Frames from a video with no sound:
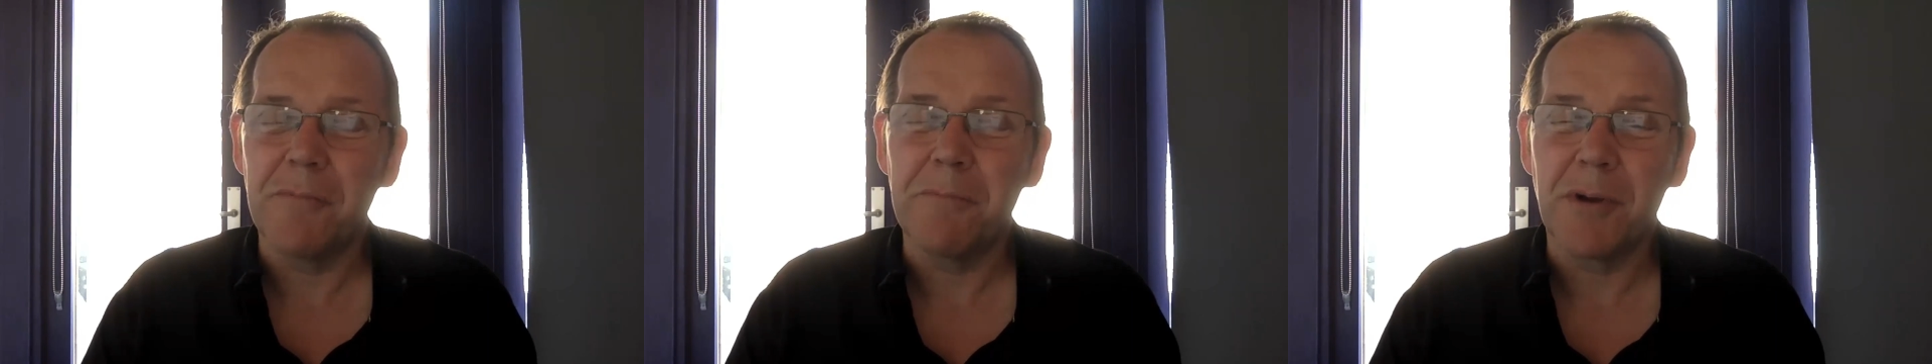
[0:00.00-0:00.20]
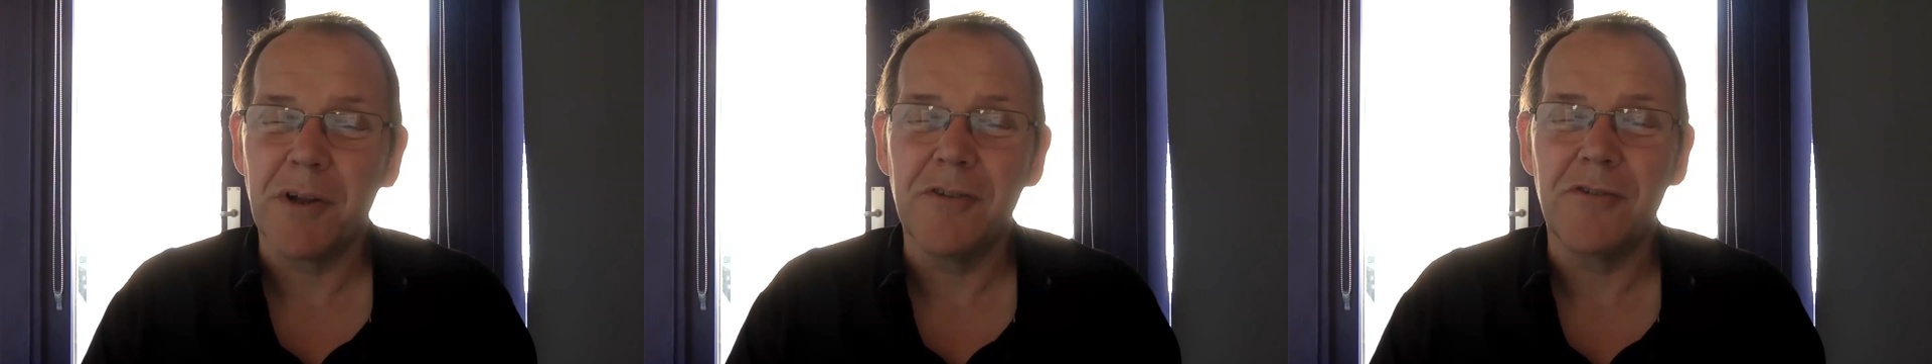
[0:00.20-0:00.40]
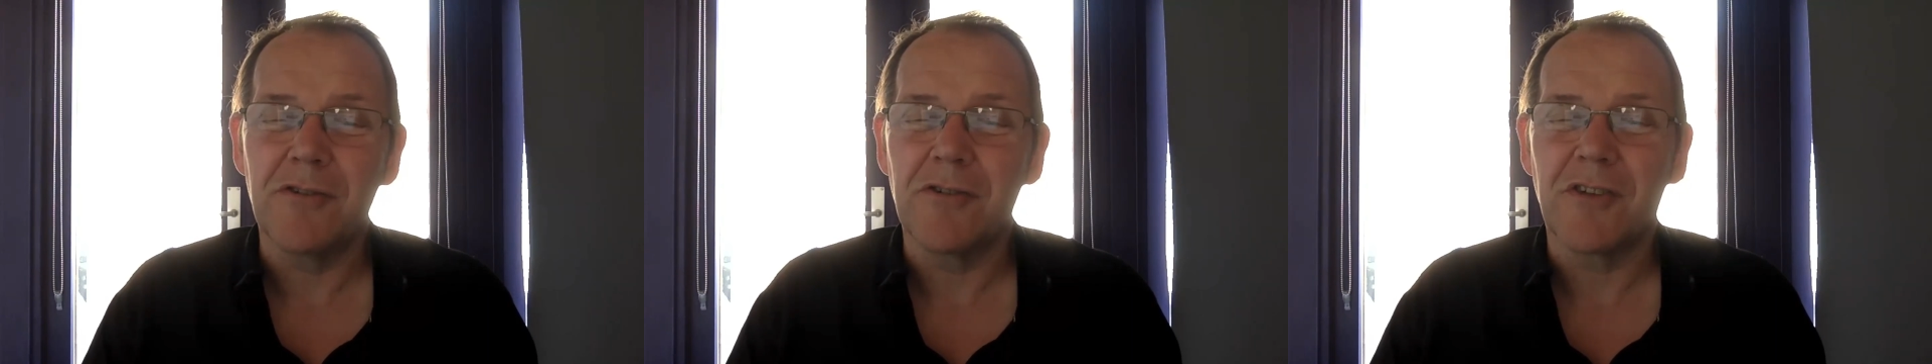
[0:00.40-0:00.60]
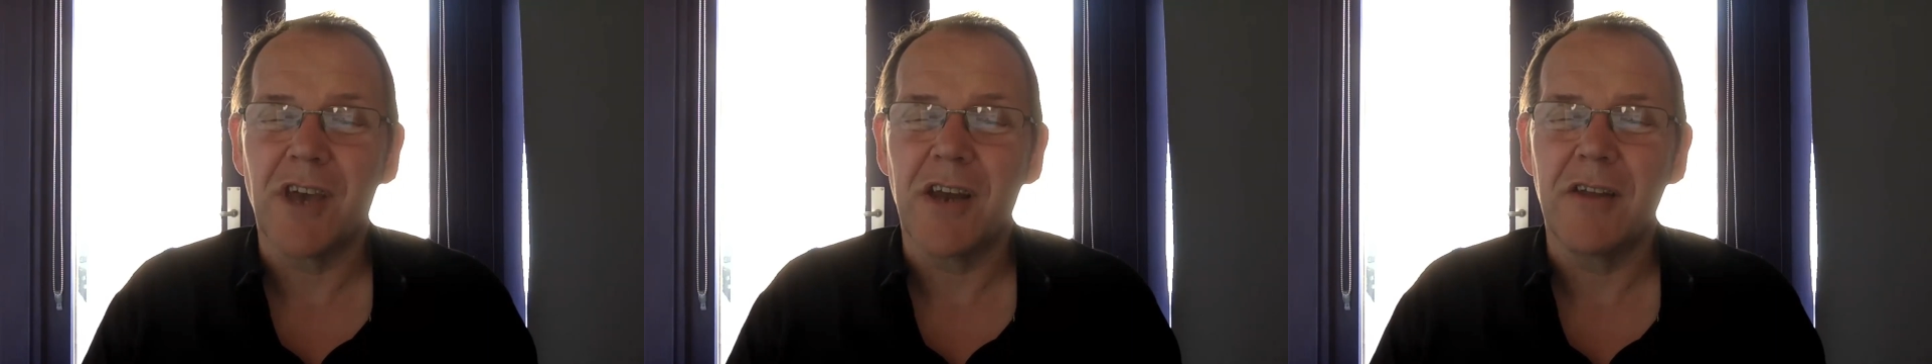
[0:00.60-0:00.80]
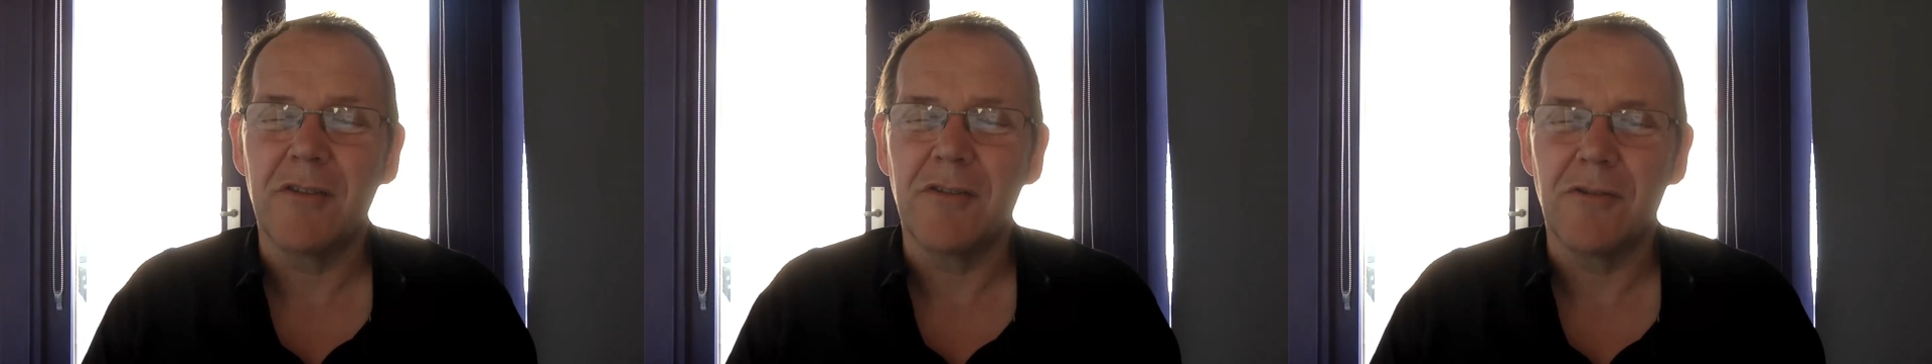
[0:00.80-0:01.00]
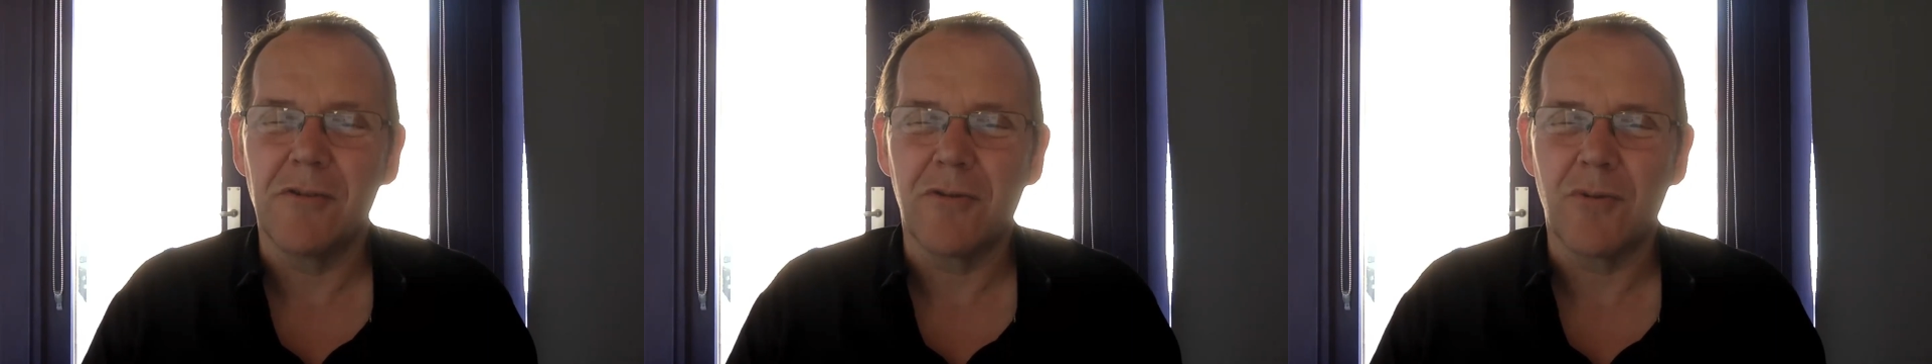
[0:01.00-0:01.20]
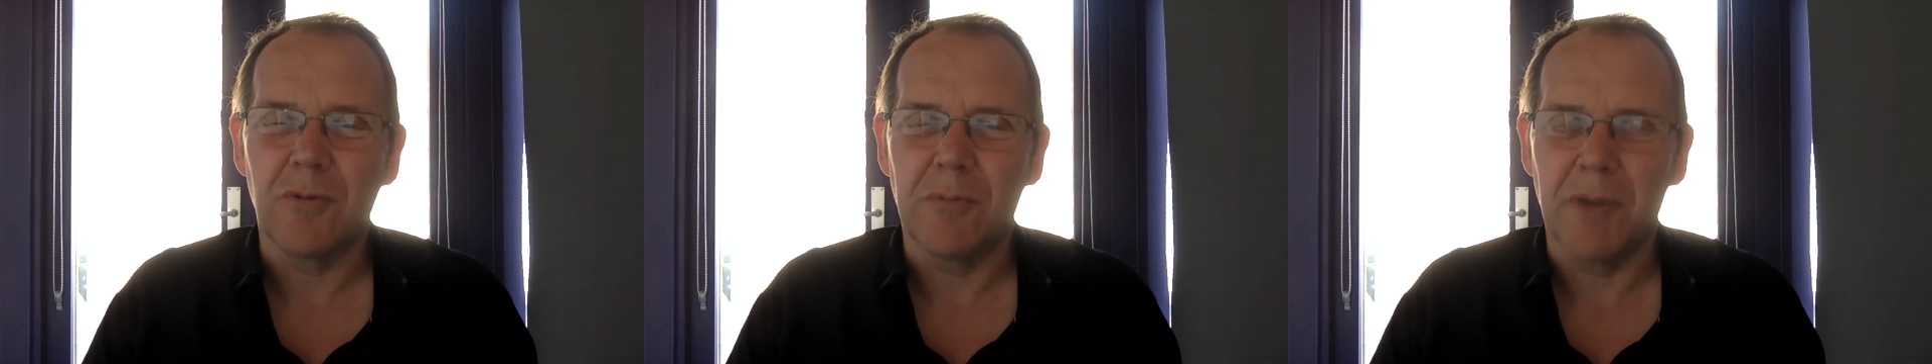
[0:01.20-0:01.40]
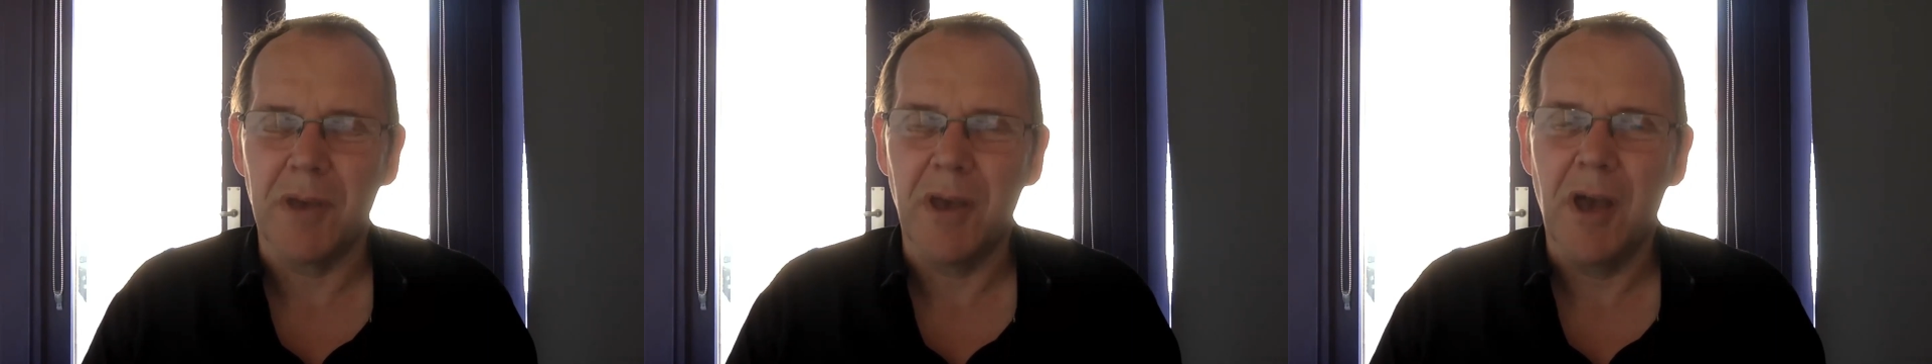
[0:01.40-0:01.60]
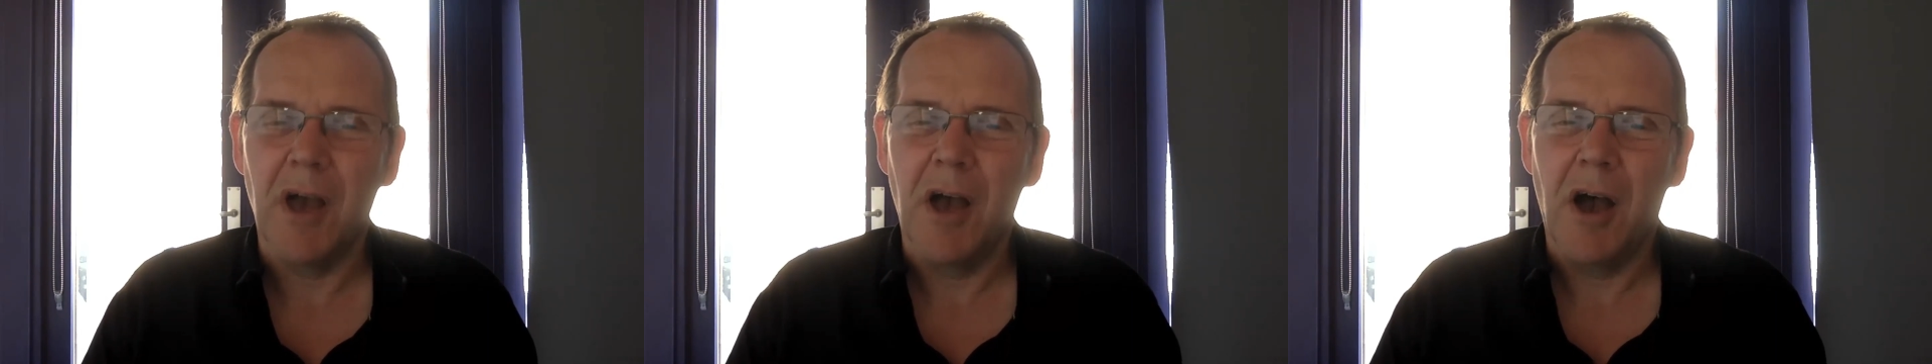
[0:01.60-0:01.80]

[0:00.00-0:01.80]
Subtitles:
then please just get in touch with me.